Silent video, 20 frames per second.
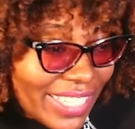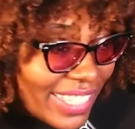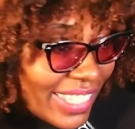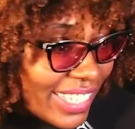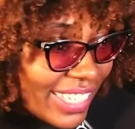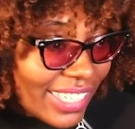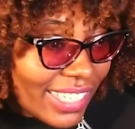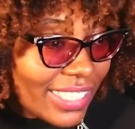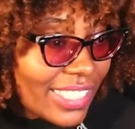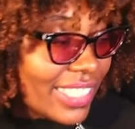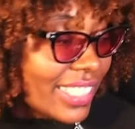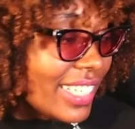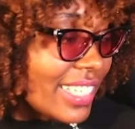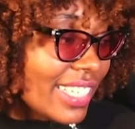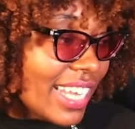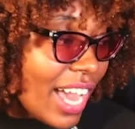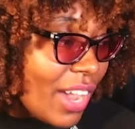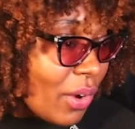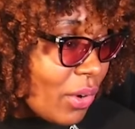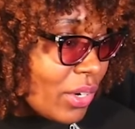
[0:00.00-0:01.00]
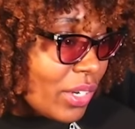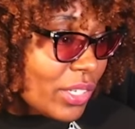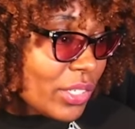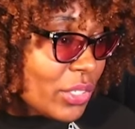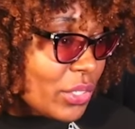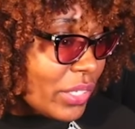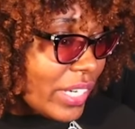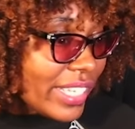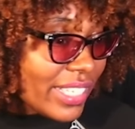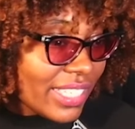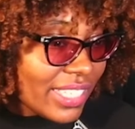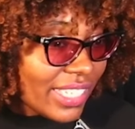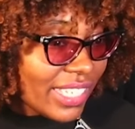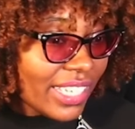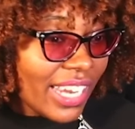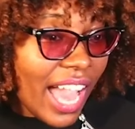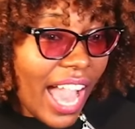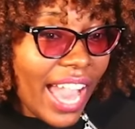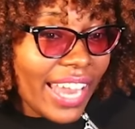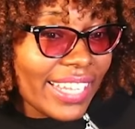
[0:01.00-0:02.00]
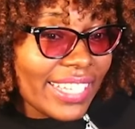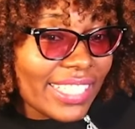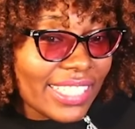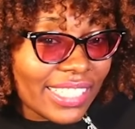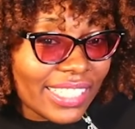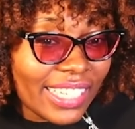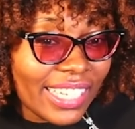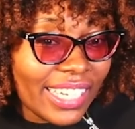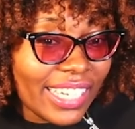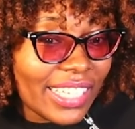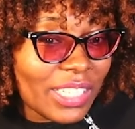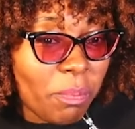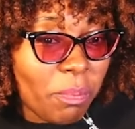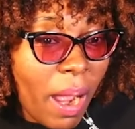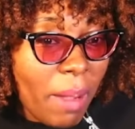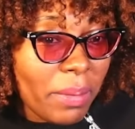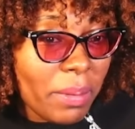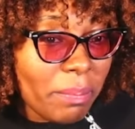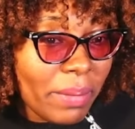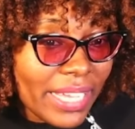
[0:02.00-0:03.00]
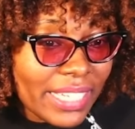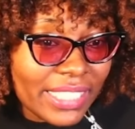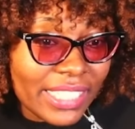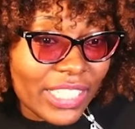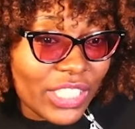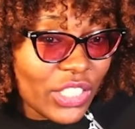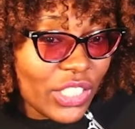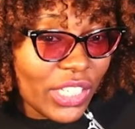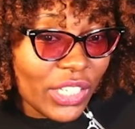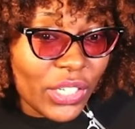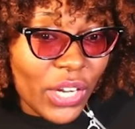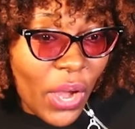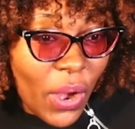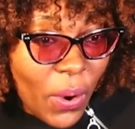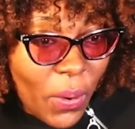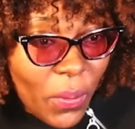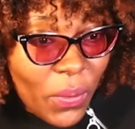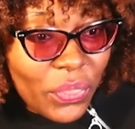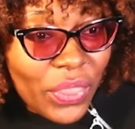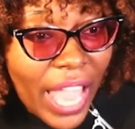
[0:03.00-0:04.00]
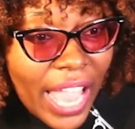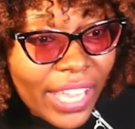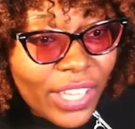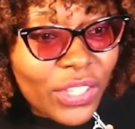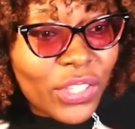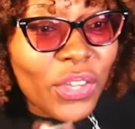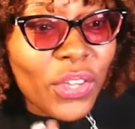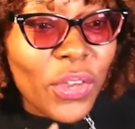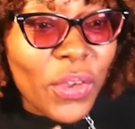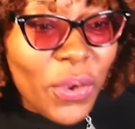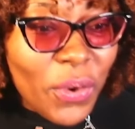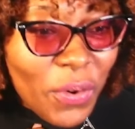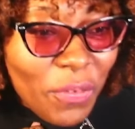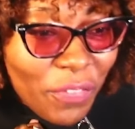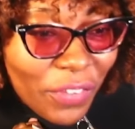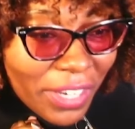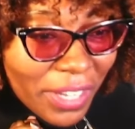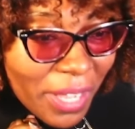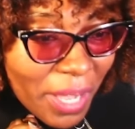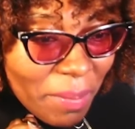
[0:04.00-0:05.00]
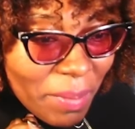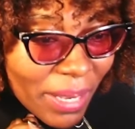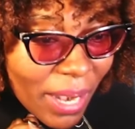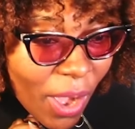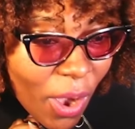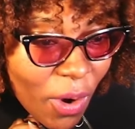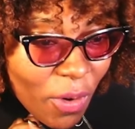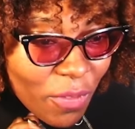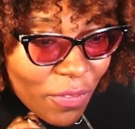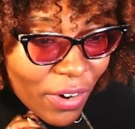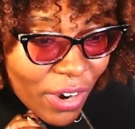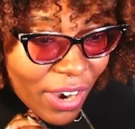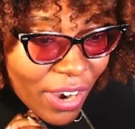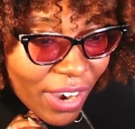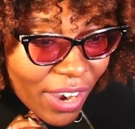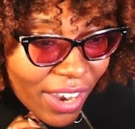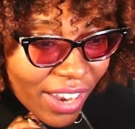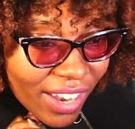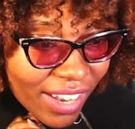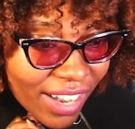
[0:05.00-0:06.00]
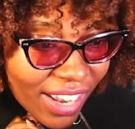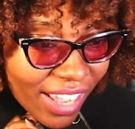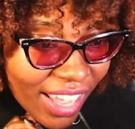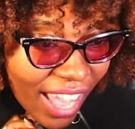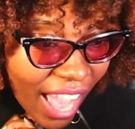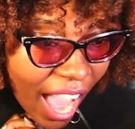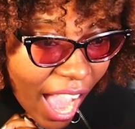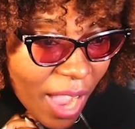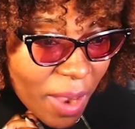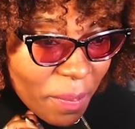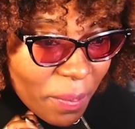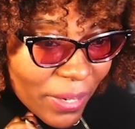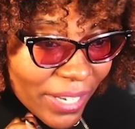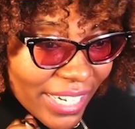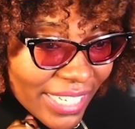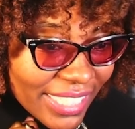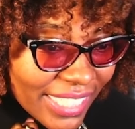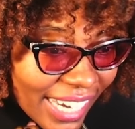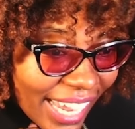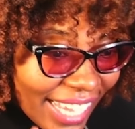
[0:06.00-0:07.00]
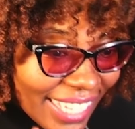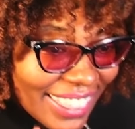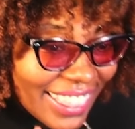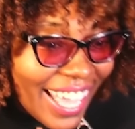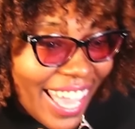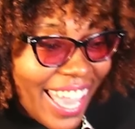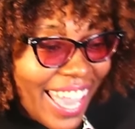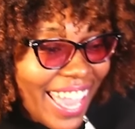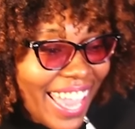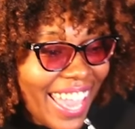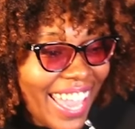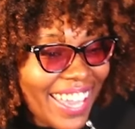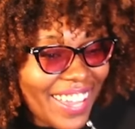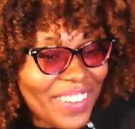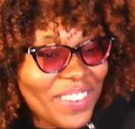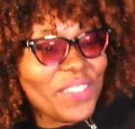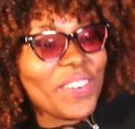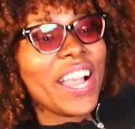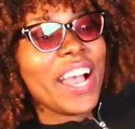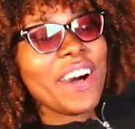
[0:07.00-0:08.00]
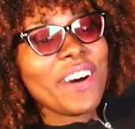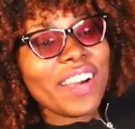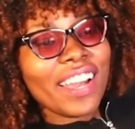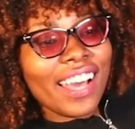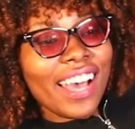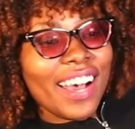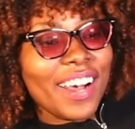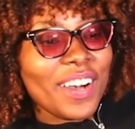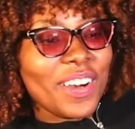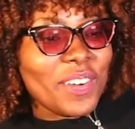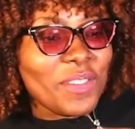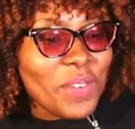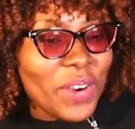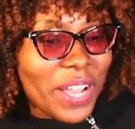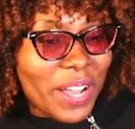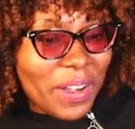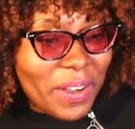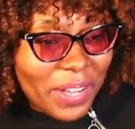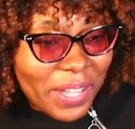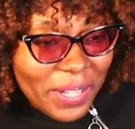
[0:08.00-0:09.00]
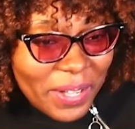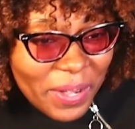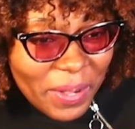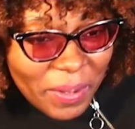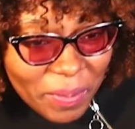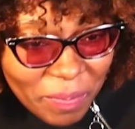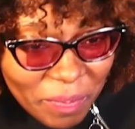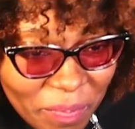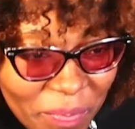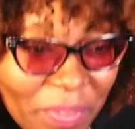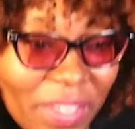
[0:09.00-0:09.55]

it. She is not gonna address it. Honestly, it's probably best that she don't. Thank you for coming over. I appreciate that. Welcome, welcome.